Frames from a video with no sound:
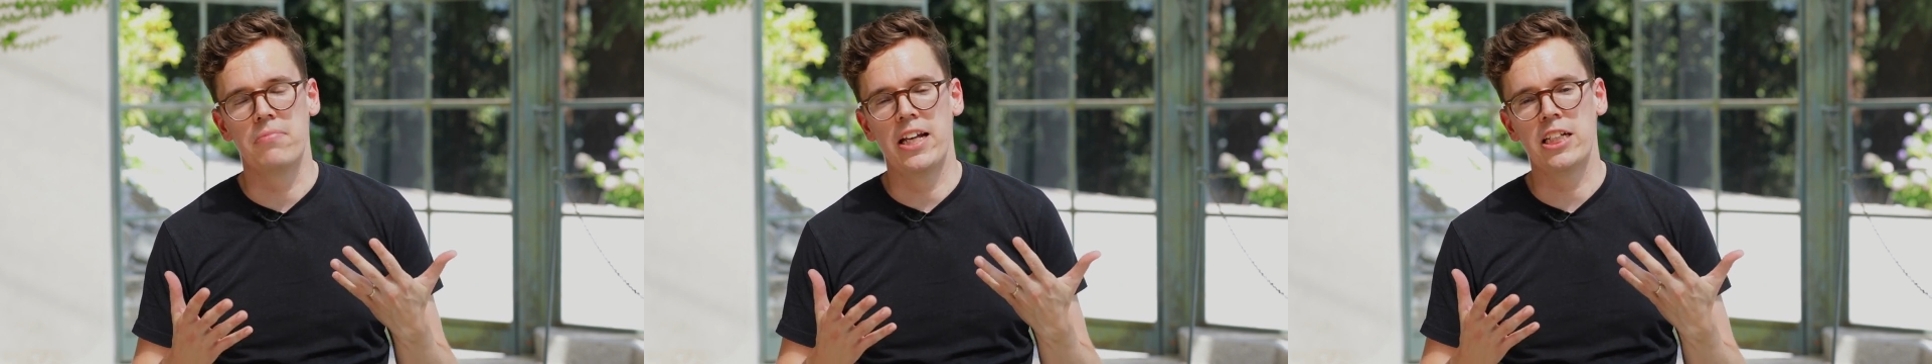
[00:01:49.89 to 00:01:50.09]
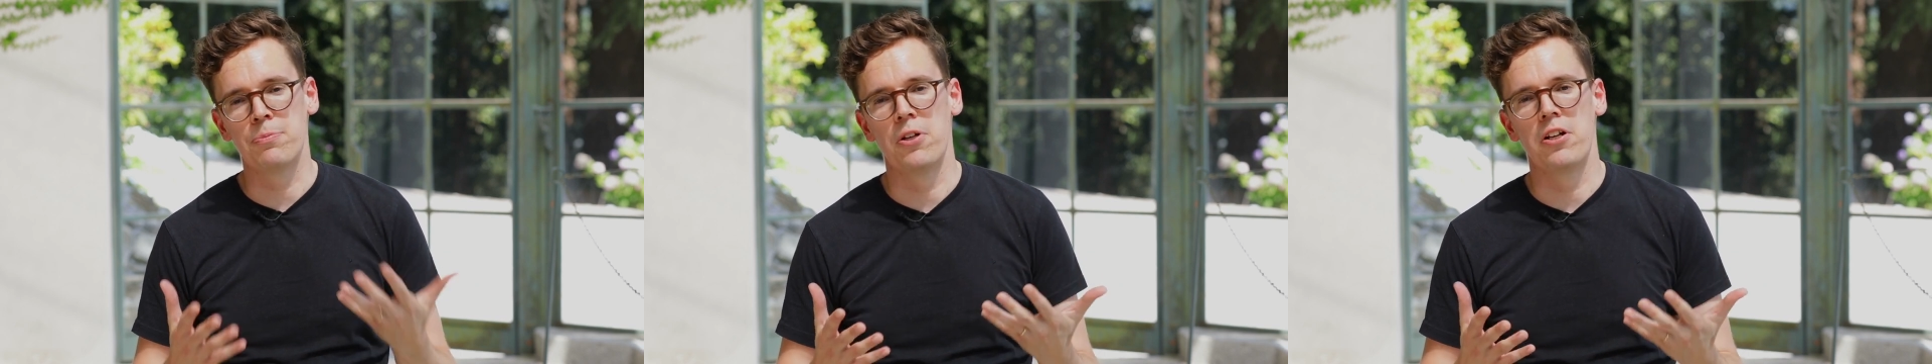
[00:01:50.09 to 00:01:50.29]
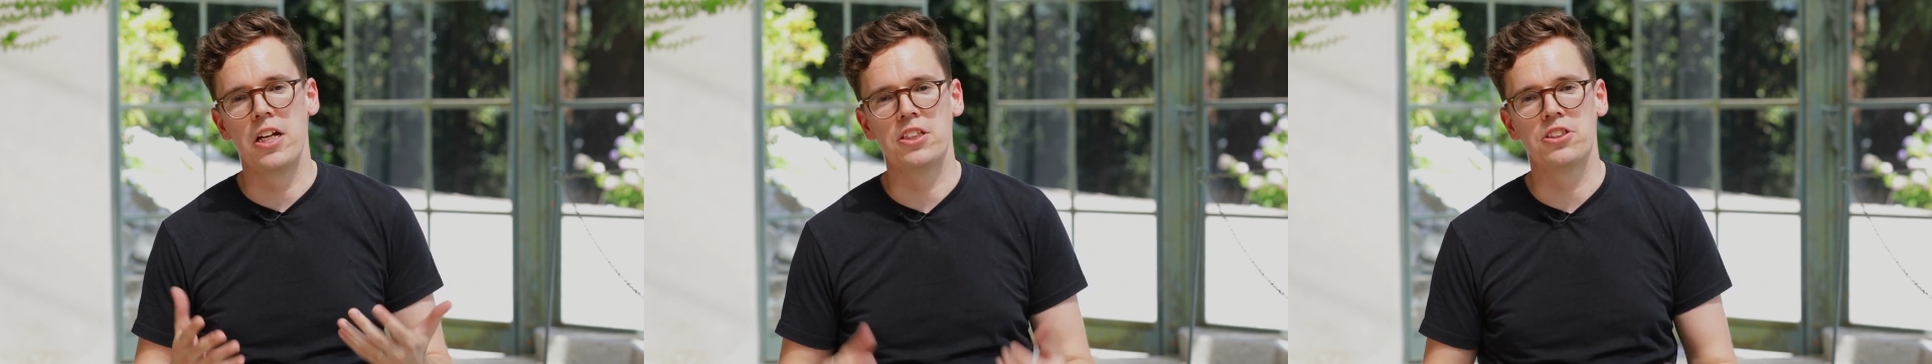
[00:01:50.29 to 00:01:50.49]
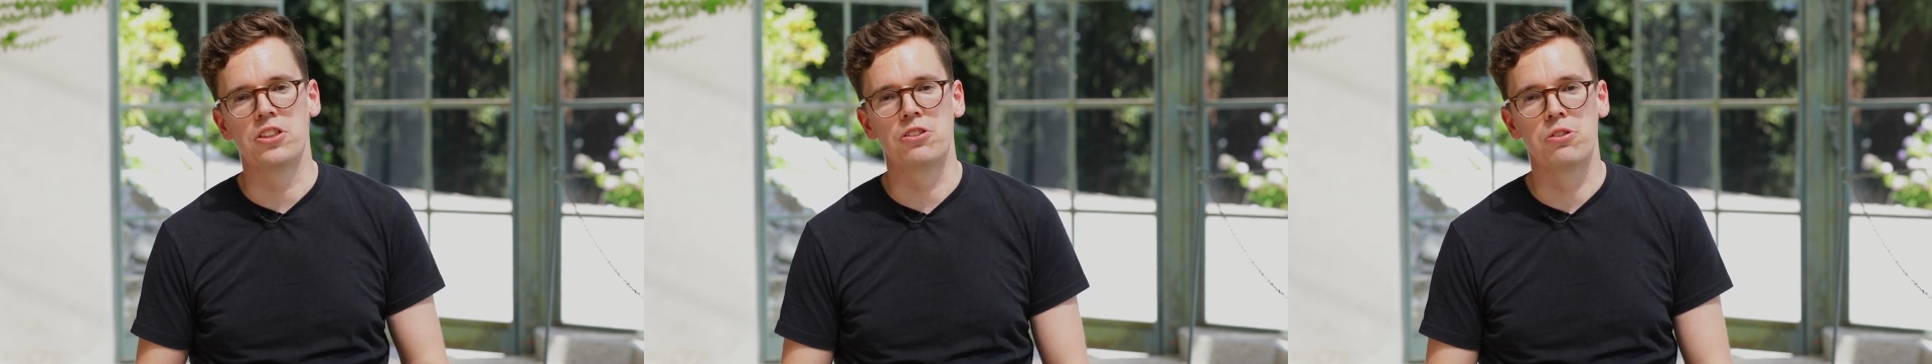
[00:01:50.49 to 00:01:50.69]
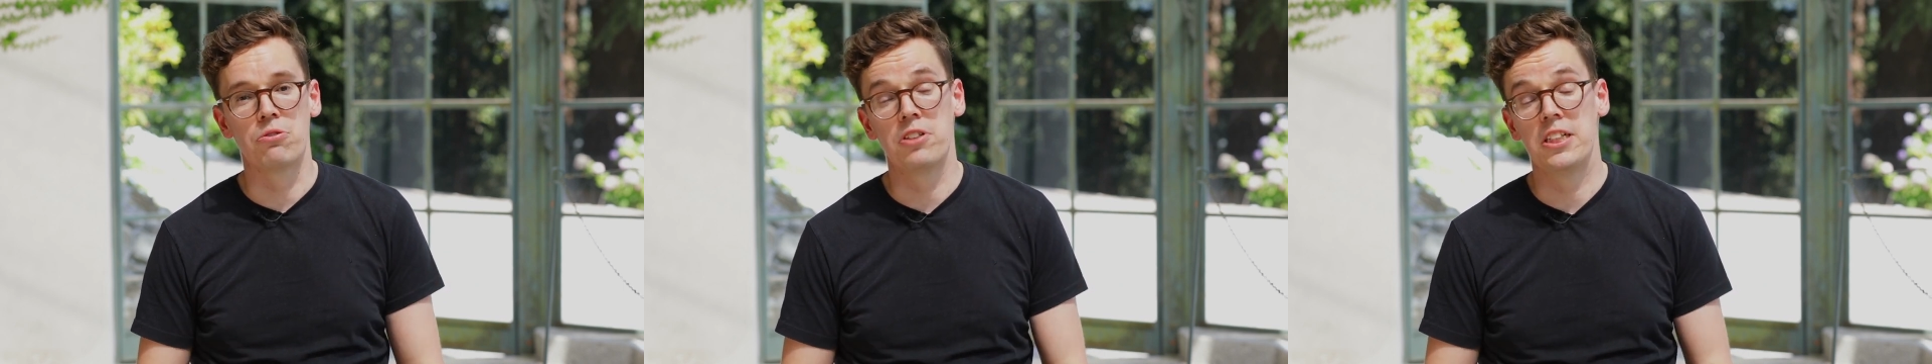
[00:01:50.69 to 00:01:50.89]

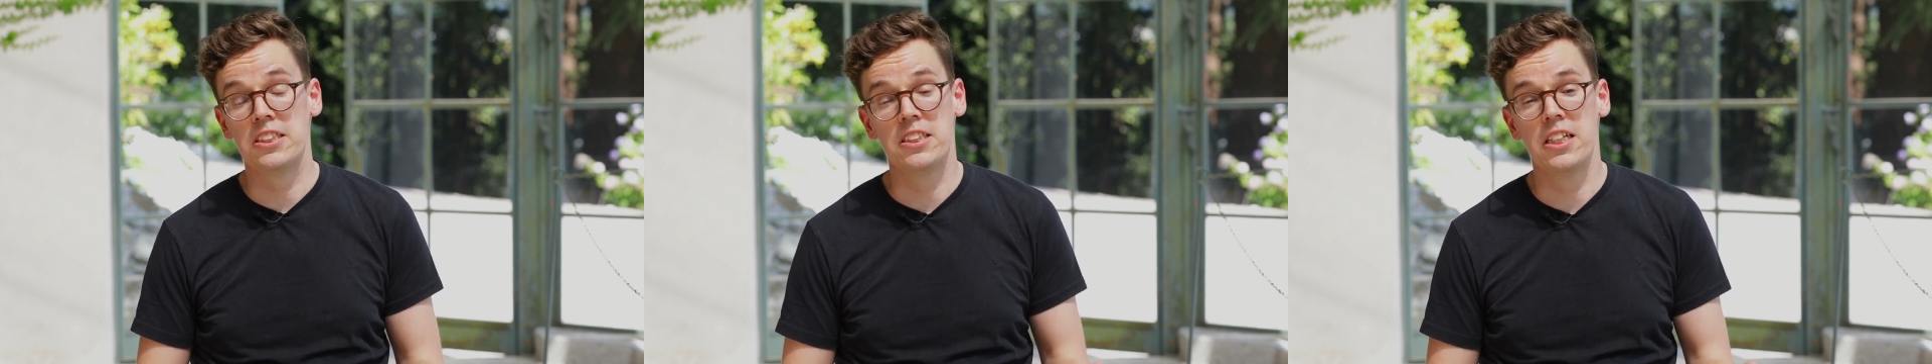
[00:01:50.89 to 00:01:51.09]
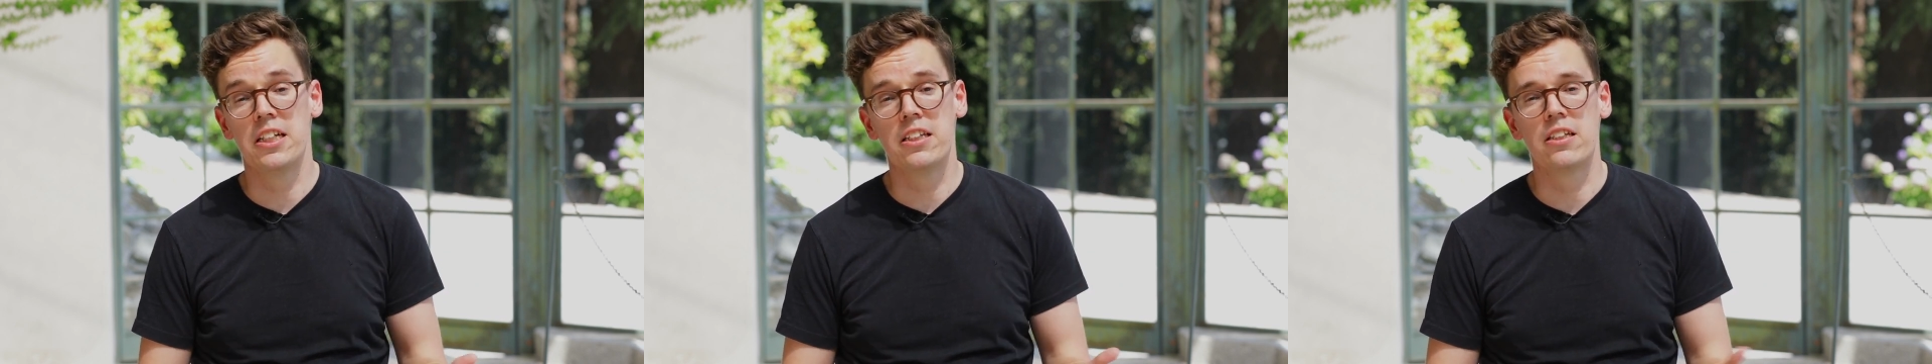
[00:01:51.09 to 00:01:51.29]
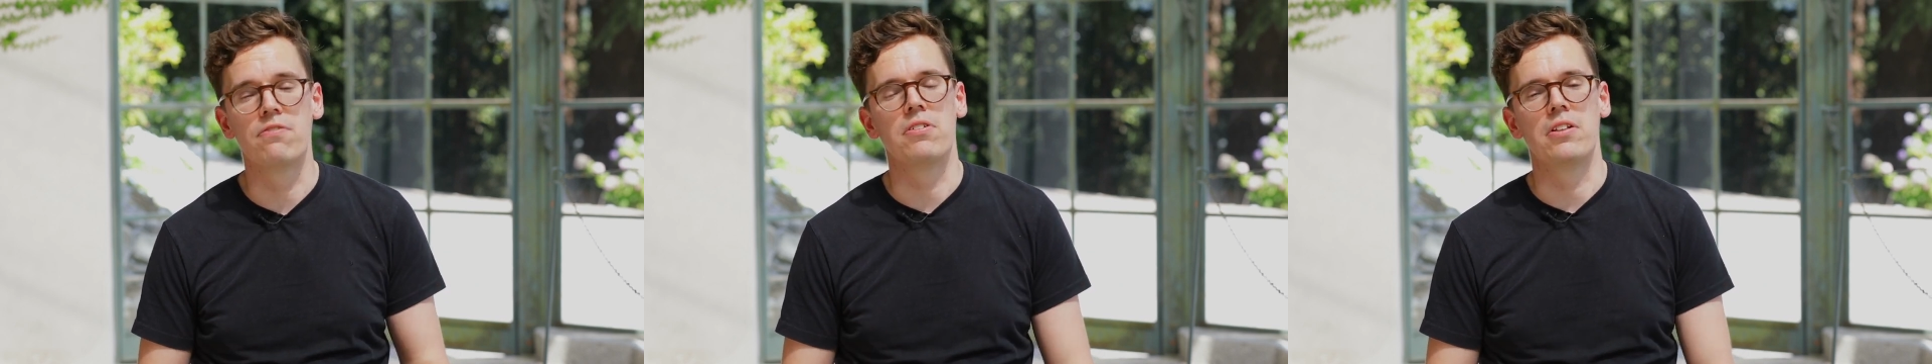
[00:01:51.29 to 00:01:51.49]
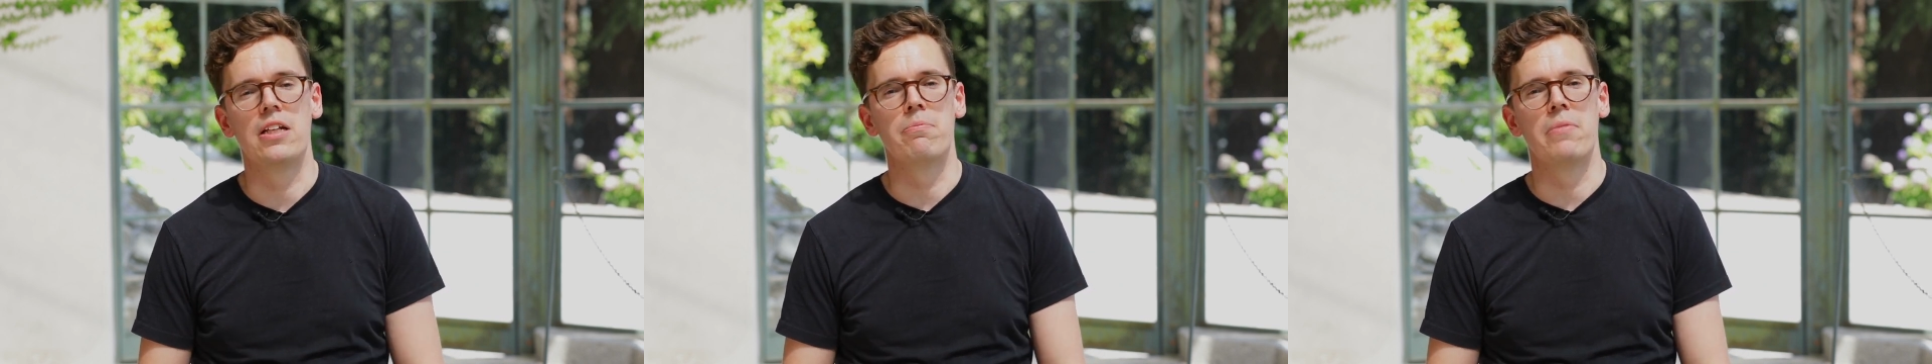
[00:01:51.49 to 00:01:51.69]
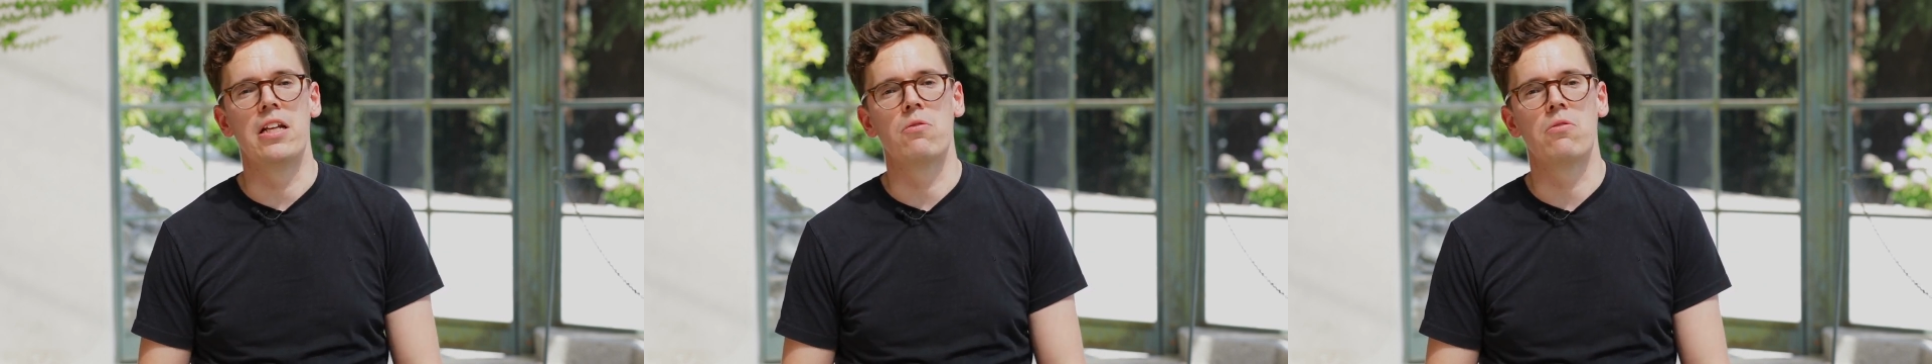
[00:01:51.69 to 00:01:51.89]
explanations look distinctive
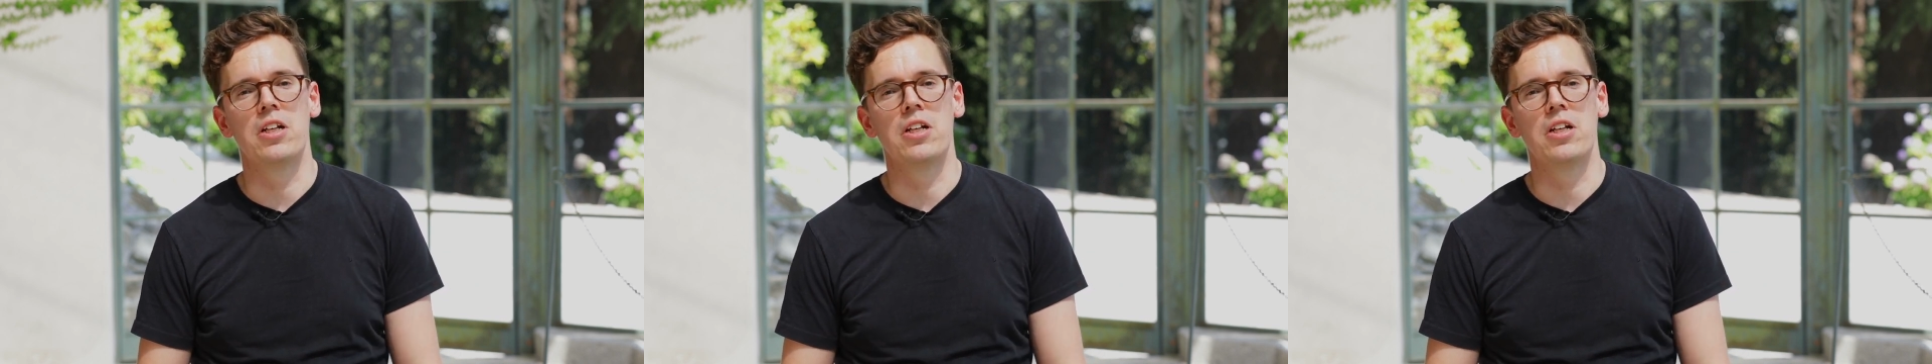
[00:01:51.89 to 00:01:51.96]
in many